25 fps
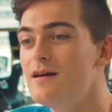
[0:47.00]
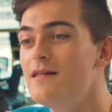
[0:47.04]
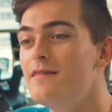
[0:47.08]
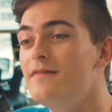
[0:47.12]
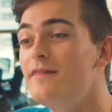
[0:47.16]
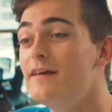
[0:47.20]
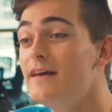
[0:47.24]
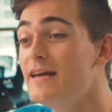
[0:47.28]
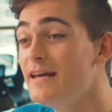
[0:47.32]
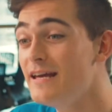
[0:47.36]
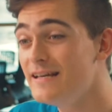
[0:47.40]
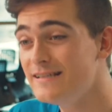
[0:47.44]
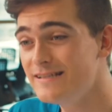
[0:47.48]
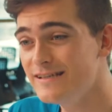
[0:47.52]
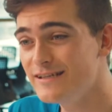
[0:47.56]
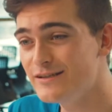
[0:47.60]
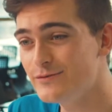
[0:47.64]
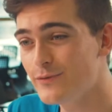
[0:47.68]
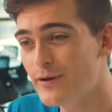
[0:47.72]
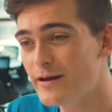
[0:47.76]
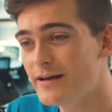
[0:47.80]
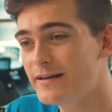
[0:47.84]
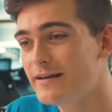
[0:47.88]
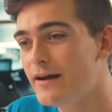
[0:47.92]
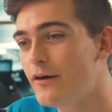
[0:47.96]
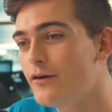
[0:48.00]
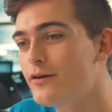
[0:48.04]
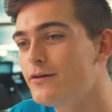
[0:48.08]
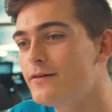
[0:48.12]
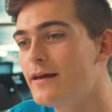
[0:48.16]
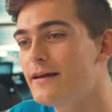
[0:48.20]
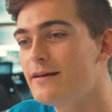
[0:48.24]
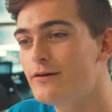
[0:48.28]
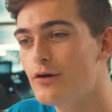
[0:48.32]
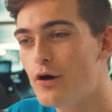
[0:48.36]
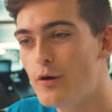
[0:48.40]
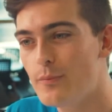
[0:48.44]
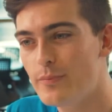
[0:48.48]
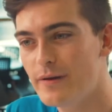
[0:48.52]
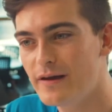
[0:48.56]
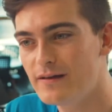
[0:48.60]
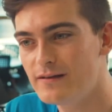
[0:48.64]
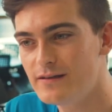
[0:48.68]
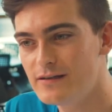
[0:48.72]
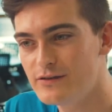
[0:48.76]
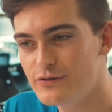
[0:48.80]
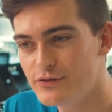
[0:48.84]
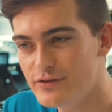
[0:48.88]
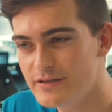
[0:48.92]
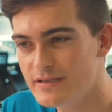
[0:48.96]
The easiest way to calculate compound
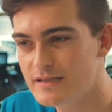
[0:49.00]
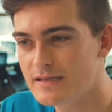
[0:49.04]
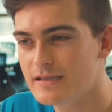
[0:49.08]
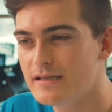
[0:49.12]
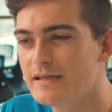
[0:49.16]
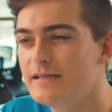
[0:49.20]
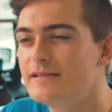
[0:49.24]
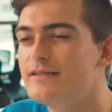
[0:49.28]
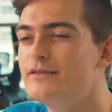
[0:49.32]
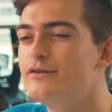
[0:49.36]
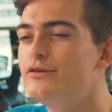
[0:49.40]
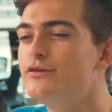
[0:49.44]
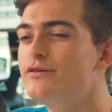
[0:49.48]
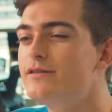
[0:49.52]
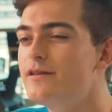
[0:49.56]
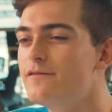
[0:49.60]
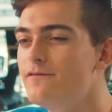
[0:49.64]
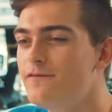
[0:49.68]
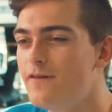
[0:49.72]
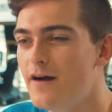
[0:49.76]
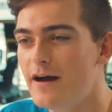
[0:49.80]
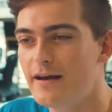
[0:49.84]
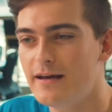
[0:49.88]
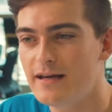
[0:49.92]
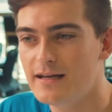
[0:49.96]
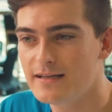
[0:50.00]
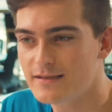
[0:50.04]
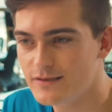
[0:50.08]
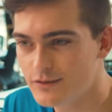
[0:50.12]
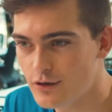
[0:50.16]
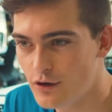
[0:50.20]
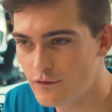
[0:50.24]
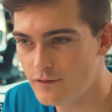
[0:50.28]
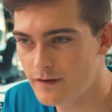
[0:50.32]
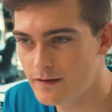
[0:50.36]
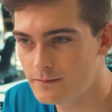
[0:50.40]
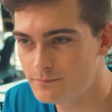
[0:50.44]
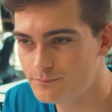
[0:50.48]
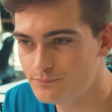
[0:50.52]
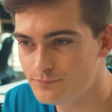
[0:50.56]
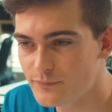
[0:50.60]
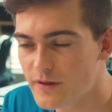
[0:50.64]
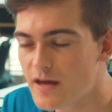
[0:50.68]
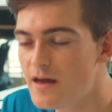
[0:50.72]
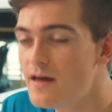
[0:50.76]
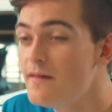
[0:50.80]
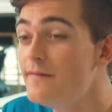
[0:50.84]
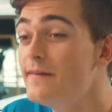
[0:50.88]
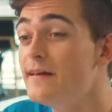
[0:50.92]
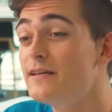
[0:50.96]
interest is to use the finance solver.
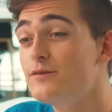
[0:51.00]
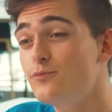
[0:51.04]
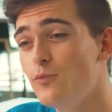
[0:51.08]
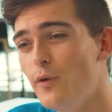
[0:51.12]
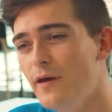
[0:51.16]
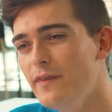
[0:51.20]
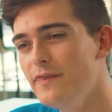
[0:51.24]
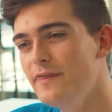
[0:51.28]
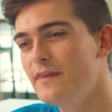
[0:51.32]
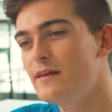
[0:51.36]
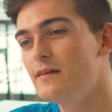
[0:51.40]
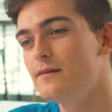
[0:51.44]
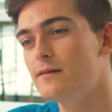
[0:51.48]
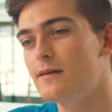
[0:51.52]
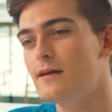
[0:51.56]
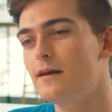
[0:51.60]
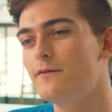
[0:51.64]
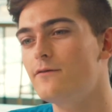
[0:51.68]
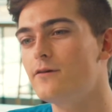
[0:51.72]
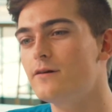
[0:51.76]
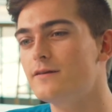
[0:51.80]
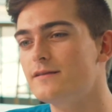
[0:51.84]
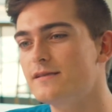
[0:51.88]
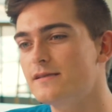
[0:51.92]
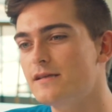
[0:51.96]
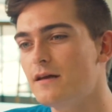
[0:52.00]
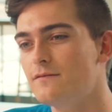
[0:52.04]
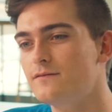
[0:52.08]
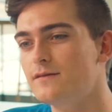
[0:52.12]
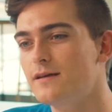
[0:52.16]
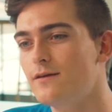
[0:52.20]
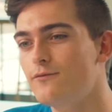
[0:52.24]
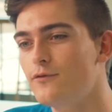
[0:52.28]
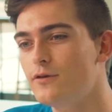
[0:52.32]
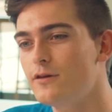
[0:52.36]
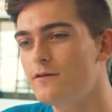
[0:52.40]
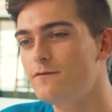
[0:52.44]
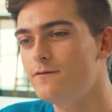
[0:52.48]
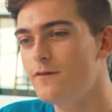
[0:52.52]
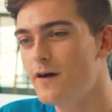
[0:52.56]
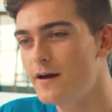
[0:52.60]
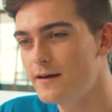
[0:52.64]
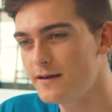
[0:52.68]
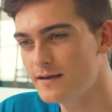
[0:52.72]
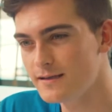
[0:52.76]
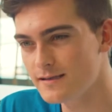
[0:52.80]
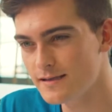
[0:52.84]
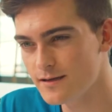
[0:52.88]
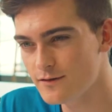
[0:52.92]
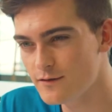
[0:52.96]
There's one thing that everyone stuffs up with the
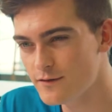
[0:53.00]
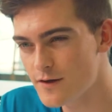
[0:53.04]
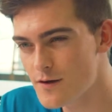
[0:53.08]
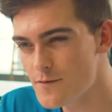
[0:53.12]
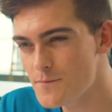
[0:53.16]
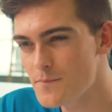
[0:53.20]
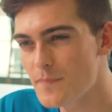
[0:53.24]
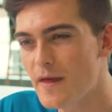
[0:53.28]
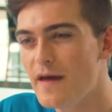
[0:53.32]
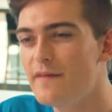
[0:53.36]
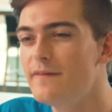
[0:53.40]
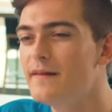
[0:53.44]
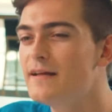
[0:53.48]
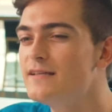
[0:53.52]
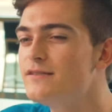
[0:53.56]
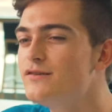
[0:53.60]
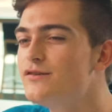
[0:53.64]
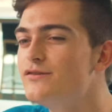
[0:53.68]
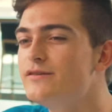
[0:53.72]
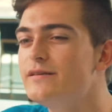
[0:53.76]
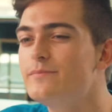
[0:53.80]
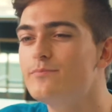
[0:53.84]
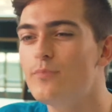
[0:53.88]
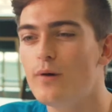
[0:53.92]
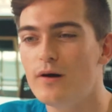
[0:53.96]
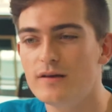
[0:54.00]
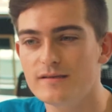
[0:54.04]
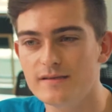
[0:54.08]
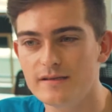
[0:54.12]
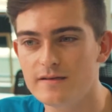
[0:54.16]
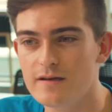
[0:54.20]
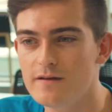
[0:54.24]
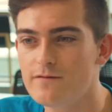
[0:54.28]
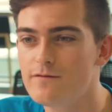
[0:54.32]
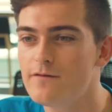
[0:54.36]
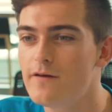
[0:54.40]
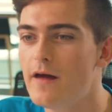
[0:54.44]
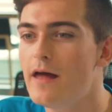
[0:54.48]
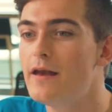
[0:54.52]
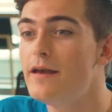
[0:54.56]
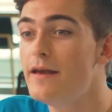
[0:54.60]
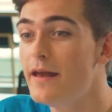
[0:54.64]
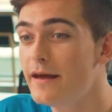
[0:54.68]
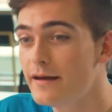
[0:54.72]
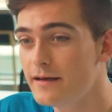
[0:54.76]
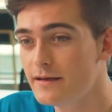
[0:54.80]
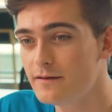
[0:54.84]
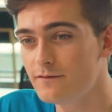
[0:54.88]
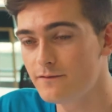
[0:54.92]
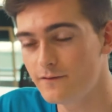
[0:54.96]
finance solver, and that's using positive and
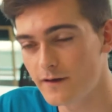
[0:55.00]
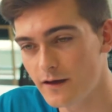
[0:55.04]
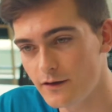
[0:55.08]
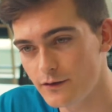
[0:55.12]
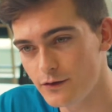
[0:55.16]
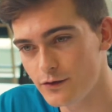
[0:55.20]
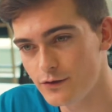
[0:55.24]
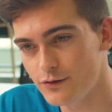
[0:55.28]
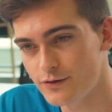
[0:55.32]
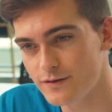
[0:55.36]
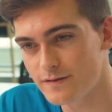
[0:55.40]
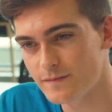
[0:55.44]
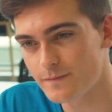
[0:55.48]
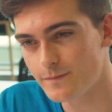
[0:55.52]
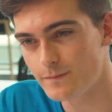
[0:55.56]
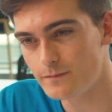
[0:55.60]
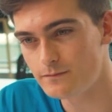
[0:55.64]
negative values.